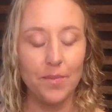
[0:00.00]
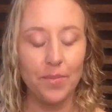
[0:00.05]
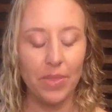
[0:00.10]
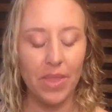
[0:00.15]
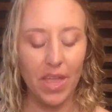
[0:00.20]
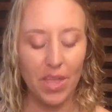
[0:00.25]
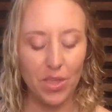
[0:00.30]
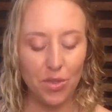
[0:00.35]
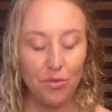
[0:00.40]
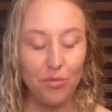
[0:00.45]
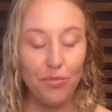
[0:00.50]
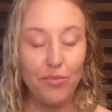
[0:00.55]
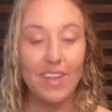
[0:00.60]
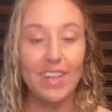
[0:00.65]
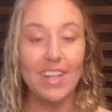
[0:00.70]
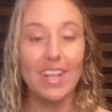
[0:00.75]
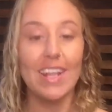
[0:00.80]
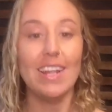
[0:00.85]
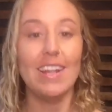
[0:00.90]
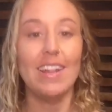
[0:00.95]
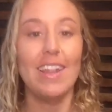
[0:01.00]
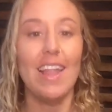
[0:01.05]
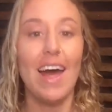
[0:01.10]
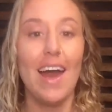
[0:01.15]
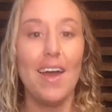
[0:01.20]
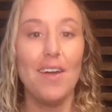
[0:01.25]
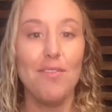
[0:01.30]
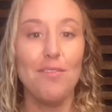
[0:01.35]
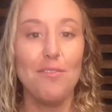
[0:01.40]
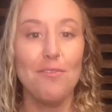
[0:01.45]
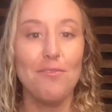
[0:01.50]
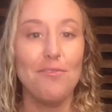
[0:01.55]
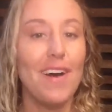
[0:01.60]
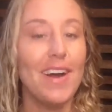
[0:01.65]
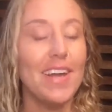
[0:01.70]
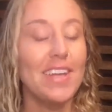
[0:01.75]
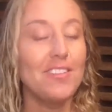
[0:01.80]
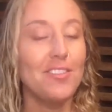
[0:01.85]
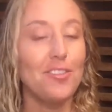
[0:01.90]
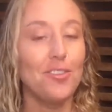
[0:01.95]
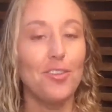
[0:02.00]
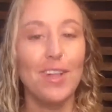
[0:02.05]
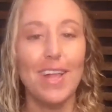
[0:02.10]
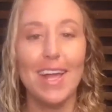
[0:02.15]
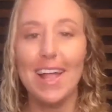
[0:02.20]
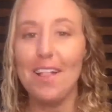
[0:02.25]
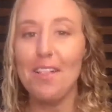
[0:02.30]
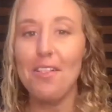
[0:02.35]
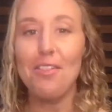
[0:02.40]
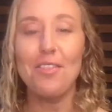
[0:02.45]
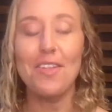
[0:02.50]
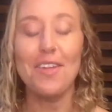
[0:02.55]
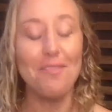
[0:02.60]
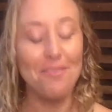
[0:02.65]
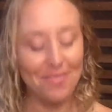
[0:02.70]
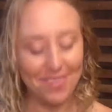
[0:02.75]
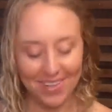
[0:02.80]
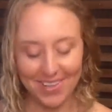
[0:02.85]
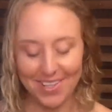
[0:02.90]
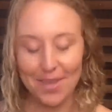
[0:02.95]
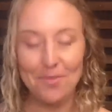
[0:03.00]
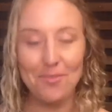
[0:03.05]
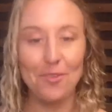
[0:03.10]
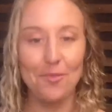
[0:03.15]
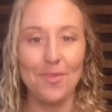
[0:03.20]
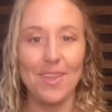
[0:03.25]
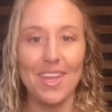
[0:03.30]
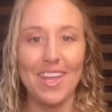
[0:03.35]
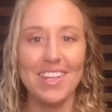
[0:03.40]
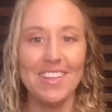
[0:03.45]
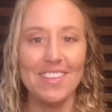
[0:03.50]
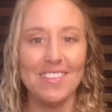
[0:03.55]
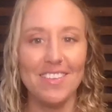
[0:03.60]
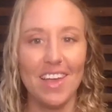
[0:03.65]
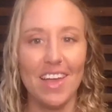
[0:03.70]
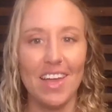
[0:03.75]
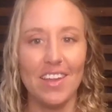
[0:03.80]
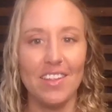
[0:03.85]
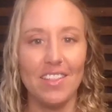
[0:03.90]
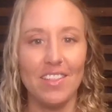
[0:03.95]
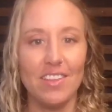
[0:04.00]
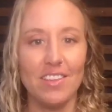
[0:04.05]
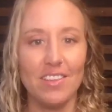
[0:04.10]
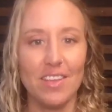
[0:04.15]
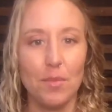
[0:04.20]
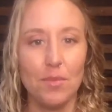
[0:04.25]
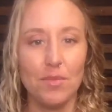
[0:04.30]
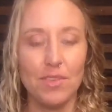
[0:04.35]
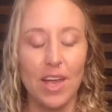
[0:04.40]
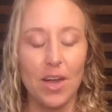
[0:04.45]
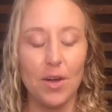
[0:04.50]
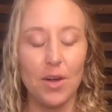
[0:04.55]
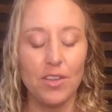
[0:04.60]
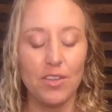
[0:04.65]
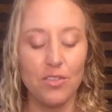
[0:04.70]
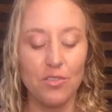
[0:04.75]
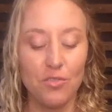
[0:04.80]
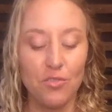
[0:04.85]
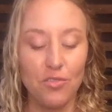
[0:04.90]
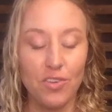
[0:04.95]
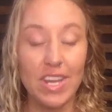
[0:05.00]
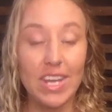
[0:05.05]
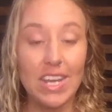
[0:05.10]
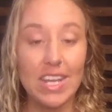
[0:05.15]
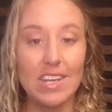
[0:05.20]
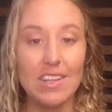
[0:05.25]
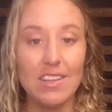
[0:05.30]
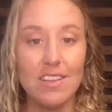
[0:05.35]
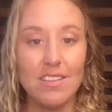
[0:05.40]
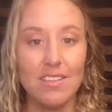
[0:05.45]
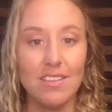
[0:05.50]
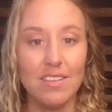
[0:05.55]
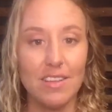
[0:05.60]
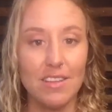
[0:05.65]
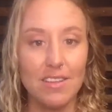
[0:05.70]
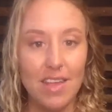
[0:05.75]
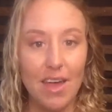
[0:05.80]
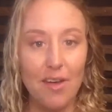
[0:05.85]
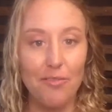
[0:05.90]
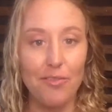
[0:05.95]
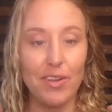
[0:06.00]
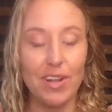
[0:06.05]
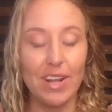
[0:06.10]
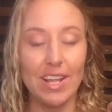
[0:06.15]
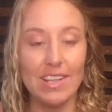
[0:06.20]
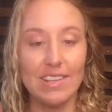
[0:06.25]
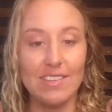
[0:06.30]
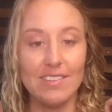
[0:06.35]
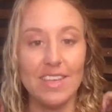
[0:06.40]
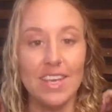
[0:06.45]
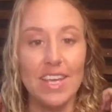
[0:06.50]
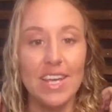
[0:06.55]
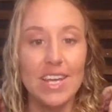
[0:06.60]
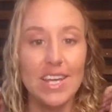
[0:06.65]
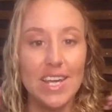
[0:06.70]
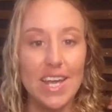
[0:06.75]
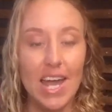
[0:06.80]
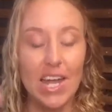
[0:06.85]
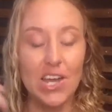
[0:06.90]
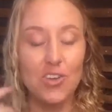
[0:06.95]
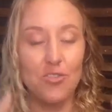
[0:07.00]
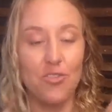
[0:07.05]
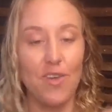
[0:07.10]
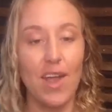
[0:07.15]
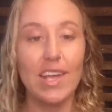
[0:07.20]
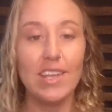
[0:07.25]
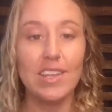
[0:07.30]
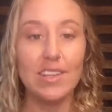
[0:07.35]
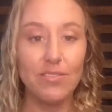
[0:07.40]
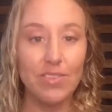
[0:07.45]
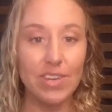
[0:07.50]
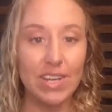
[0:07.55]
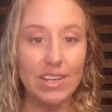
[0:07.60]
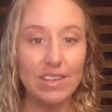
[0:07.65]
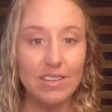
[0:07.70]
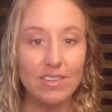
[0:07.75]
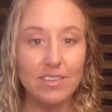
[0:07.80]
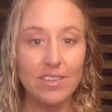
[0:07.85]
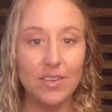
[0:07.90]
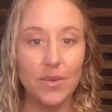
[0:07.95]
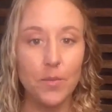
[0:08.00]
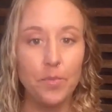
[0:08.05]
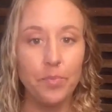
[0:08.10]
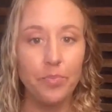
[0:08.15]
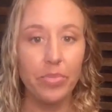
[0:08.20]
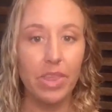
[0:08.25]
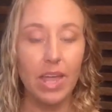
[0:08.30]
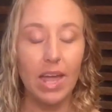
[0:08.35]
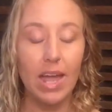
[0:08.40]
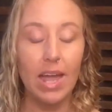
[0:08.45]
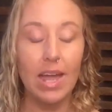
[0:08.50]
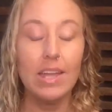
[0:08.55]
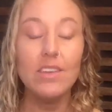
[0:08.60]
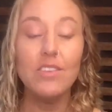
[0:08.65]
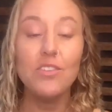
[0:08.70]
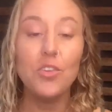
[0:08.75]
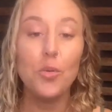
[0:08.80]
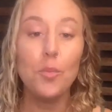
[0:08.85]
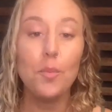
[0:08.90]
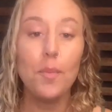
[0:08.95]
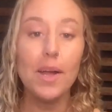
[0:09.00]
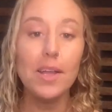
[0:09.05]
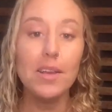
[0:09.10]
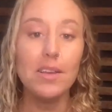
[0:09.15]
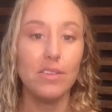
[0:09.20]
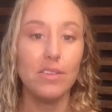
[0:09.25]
And you feel alive, vital, healthy, filled up from the inside. And this comes out as radiance and this effortless attractiveness. And your mind is